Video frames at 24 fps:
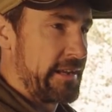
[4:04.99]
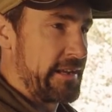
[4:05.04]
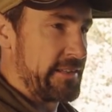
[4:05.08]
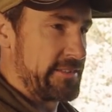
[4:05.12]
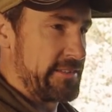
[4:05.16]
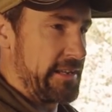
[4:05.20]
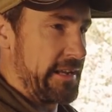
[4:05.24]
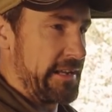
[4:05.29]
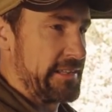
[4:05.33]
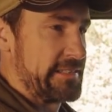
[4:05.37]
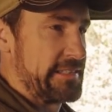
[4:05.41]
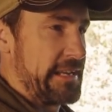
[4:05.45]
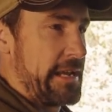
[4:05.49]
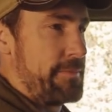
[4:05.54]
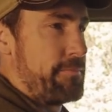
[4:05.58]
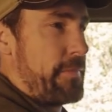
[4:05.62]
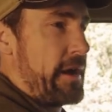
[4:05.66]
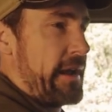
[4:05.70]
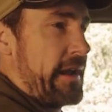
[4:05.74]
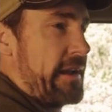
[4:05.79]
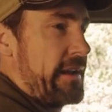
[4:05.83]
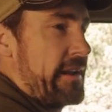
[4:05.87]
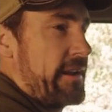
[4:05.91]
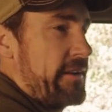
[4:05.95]
Because like I said,
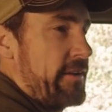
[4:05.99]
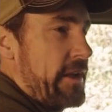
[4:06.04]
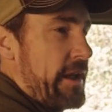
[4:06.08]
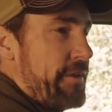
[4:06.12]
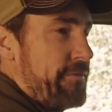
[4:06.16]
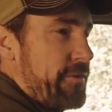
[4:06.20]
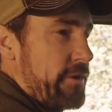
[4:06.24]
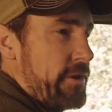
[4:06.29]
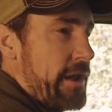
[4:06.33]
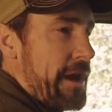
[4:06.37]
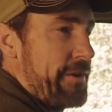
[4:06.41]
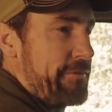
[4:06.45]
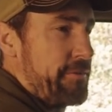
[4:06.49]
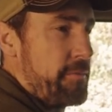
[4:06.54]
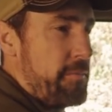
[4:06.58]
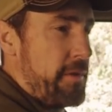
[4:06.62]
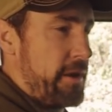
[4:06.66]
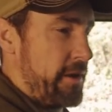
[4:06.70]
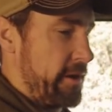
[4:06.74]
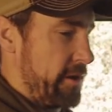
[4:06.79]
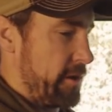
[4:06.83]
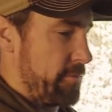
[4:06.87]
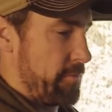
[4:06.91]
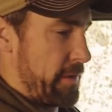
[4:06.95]
my if you're not
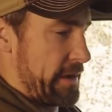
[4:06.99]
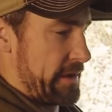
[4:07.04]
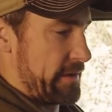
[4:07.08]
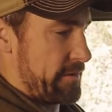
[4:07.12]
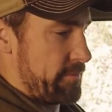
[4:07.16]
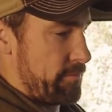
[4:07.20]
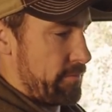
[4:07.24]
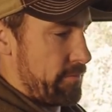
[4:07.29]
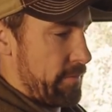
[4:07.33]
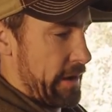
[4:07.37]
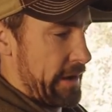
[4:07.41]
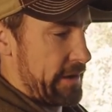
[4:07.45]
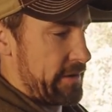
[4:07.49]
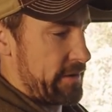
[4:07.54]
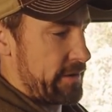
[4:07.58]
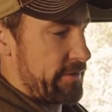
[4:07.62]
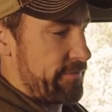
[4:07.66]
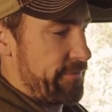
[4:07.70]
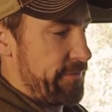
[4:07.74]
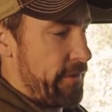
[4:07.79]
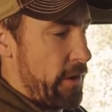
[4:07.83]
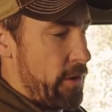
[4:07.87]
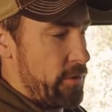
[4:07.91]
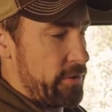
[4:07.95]
familiar, my my
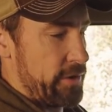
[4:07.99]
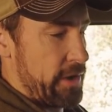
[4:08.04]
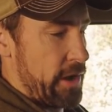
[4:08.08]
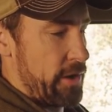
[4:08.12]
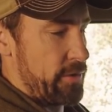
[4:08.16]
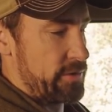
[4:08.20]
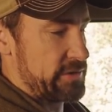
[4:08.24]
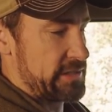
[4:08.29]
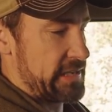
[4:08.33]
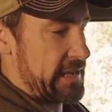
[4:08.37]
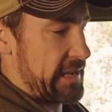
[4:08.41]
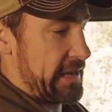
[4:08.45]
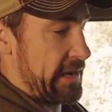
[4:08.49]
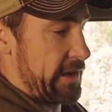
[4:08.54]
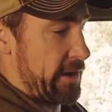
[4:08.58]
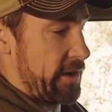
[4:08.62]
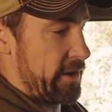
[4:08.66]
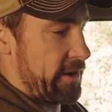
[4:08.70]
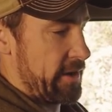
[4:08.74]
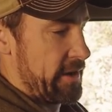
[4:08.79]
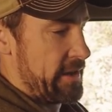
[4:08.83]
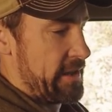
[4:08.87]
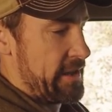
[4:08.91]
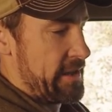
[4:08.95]
phone goes
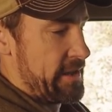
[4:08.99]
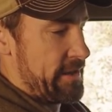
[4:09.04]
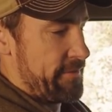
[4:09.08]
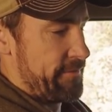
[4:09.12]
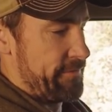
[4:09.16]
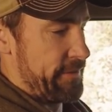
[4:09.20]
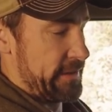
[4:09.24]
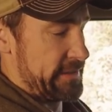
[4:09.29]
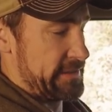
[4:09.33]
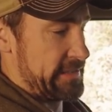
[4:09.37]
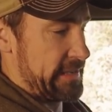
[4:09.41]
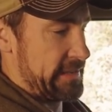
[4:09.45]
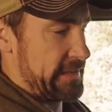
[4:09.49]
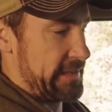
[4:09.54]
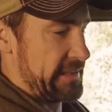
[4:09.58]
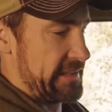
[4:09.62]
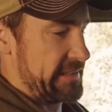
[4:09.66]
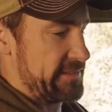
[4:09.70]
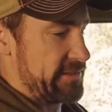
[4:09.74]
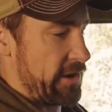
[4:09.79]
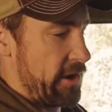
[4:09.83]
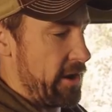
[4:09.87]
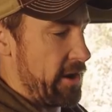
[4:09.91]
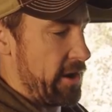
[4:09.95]
here, fits in
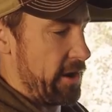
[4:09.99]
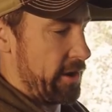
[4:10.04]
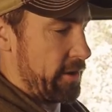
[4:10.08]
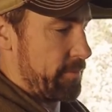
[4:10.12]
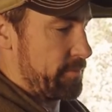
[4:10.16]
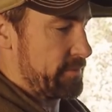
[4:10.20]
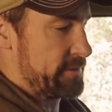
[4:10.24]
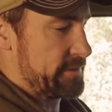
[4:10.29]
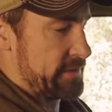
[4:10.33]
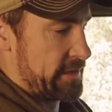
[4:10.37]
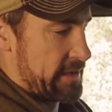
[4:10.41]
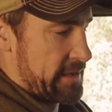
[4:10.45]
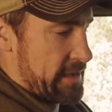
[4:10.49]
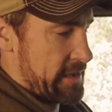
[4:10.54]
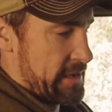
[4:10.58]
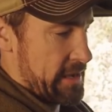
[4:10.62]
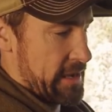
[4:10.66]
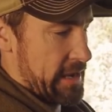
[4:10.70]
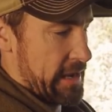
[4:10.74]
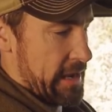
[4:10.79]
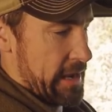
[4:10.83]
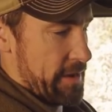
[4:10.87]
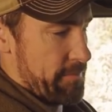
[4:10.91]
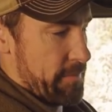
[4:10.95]
these arms,
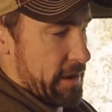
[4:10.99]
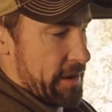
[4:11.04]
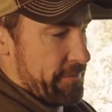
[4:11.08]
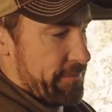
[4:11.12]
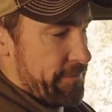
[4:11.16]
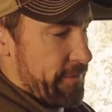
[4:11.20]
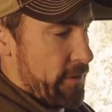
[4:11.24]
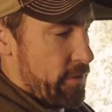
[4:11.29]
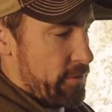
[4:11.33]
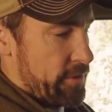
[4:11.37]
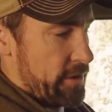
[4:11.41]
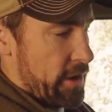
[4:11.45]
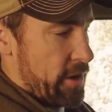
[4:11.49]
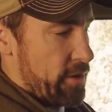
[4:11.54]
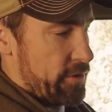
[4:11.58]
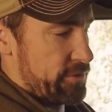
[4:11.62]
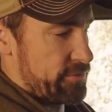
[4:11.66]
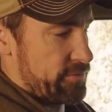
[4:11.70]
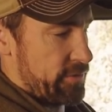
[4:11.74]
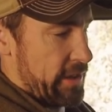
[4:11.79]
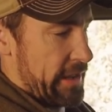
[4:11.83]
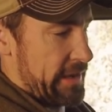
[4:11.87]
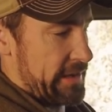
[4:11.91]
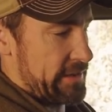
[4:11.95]
and my phone
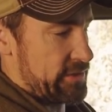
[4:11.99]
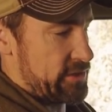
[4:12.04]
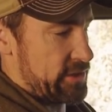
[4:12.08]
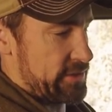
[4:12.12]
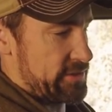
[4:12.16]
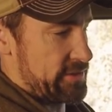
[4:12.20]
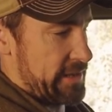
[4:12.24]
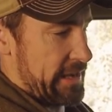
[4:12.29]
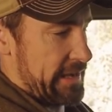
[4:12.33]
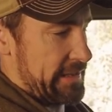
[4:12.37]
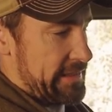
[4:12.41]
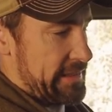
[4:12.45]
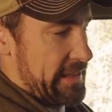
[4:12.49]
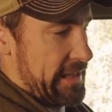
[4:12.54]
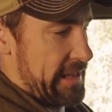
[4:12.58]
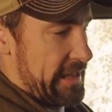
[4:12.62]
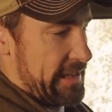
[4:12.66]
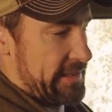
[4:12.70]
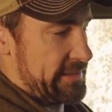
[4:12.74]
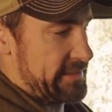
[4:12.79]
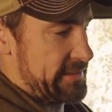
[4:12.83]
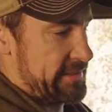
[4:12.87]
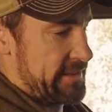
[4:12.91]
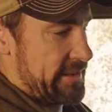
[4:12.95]
goes like just like
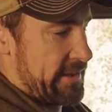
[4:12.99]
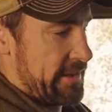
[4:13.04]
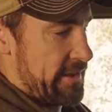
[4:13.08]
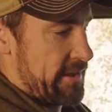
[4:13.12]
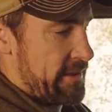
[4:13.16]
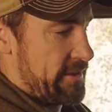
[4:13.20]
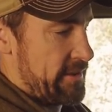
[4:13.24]
this,